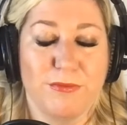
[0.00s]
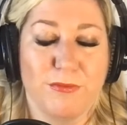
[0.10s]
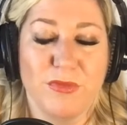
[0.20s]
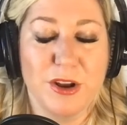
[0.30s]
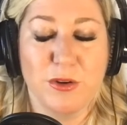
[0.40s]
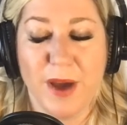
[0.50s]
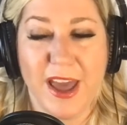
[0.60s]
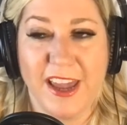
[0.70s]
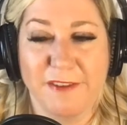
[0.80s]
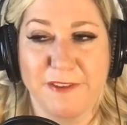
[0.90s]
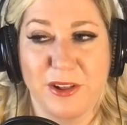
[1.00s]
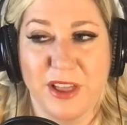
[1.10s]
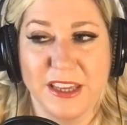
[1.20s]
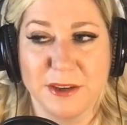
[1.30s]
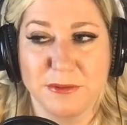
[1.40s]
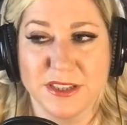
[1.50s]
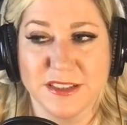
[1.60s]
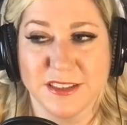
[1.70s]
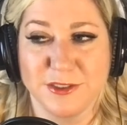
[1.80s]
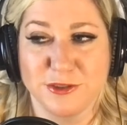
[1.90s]
little way, I felt like it
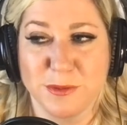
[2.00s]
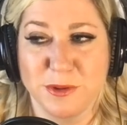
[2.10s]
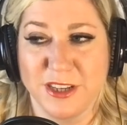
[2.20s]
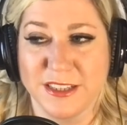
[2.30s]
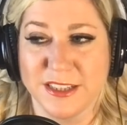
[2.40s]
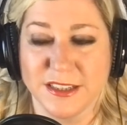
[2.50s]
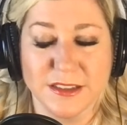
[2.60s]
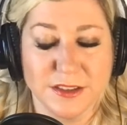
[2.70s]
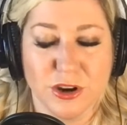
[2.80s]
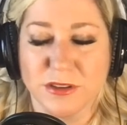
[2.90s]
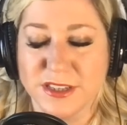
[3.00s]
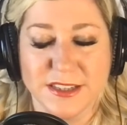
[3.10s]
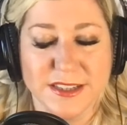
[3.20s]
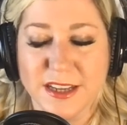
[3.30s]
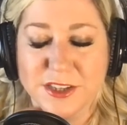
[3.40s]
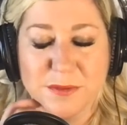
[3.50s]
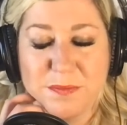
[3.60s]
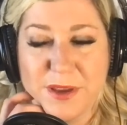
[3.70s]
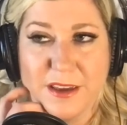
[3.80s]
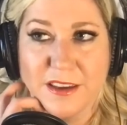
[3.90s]
was contributing to Charleston is such a
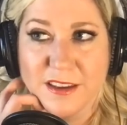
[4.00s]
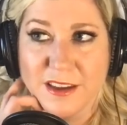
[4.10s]
big